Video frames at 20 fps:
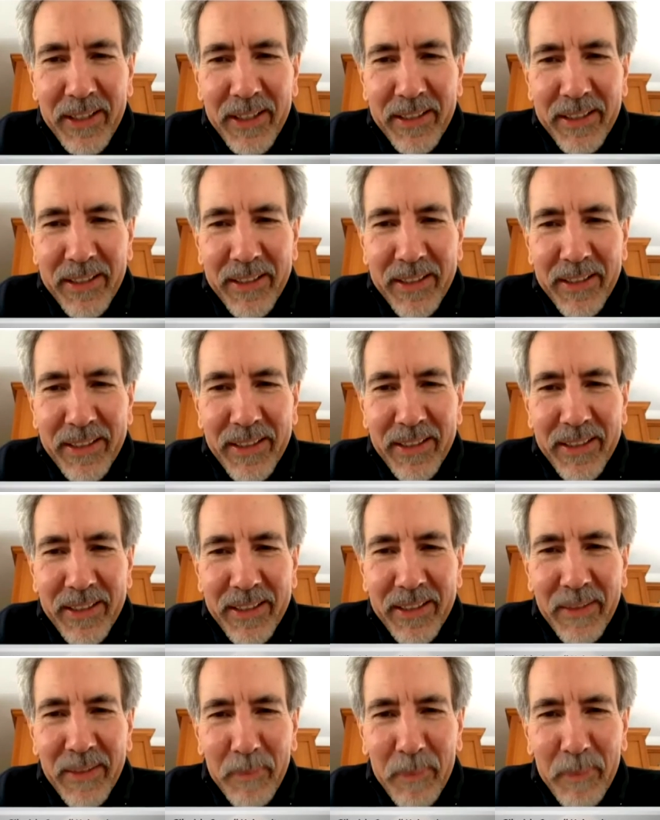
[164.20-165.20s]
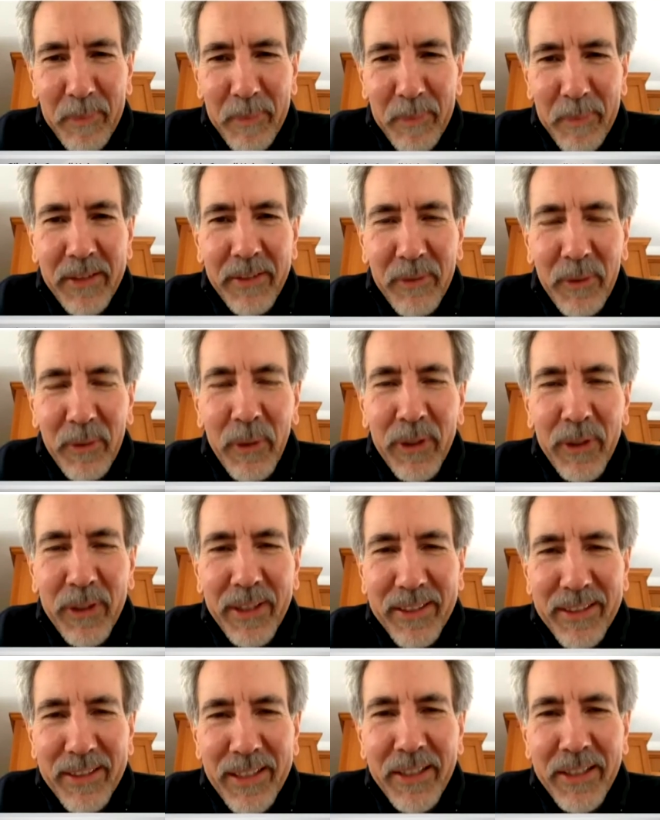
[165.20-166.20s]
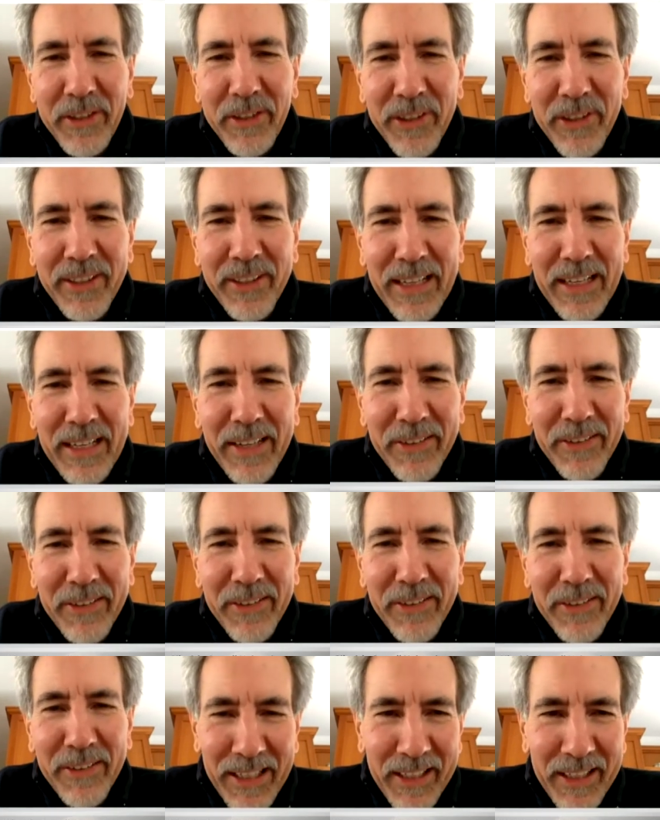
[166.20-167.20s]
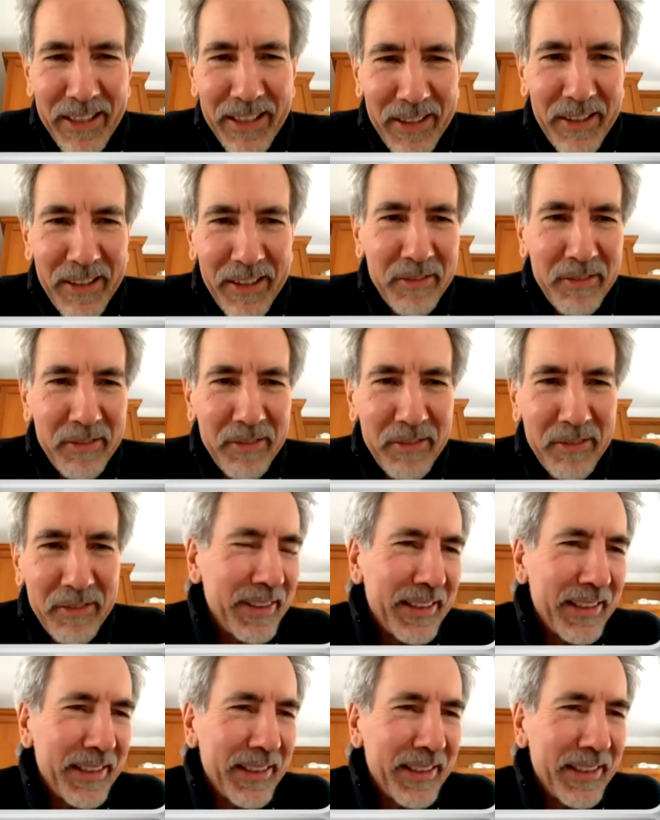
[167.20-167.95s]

a, a competitive orientation outside of,